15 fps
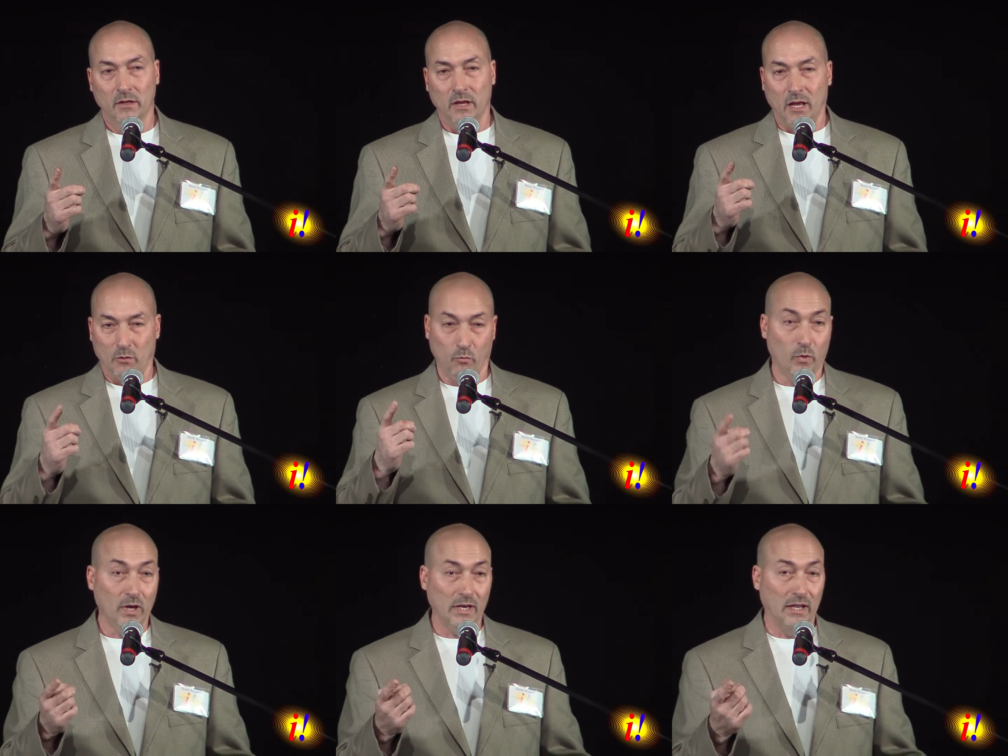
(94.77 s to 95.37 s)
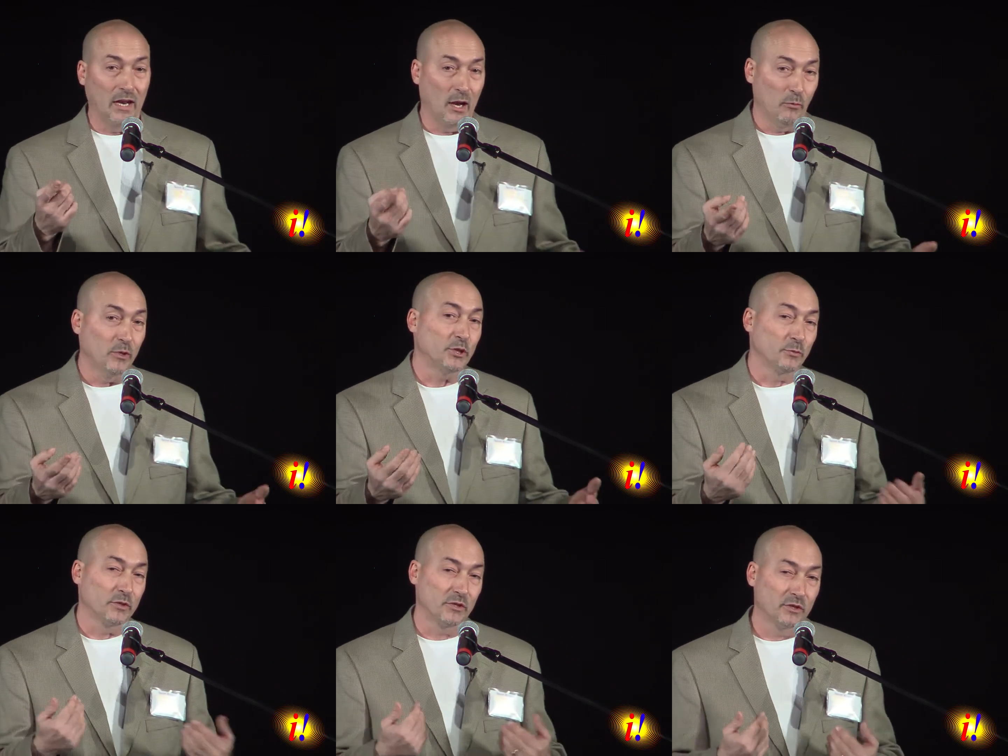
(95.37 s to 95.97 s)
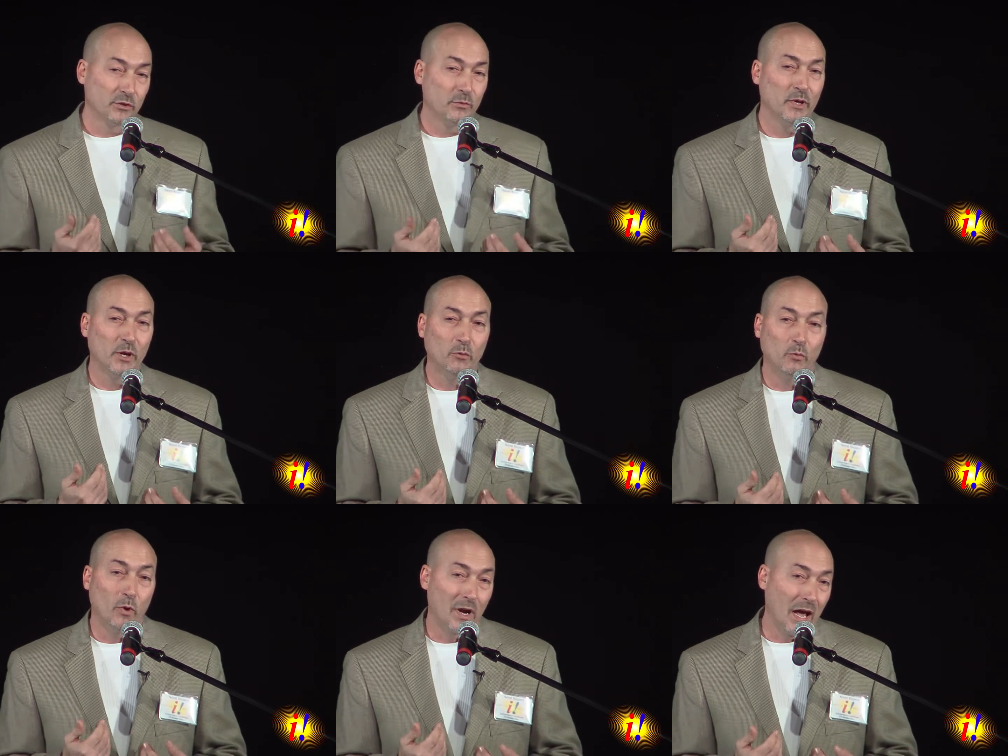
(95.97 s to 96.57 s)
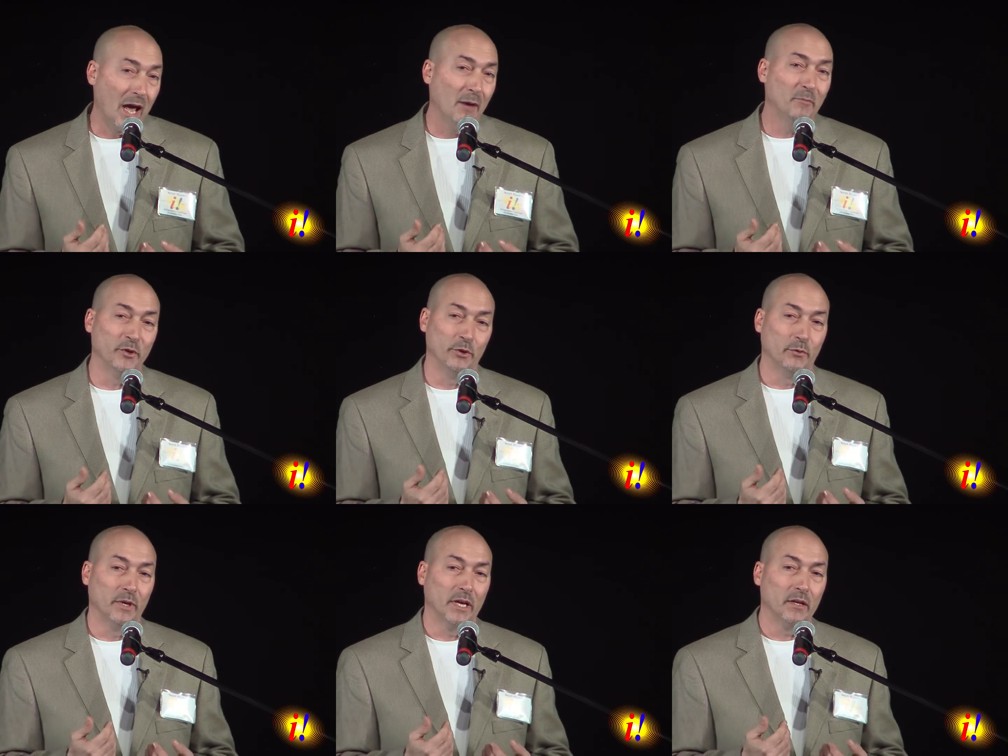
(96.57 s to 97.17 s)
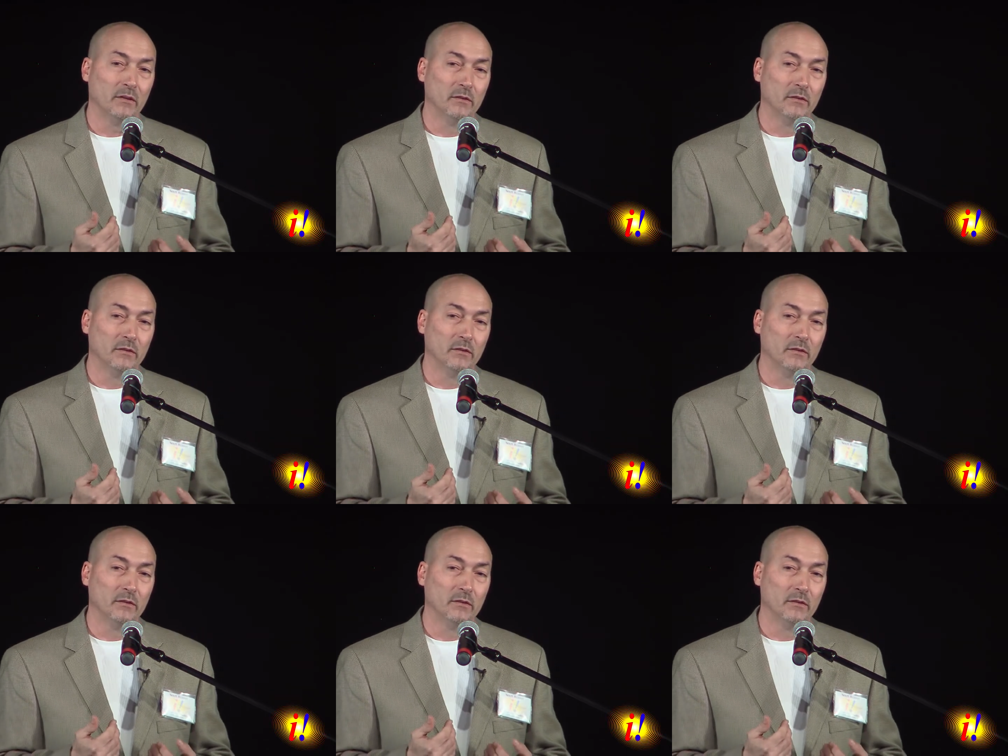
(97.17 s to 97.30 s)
One that I wish was doing what I'm doing.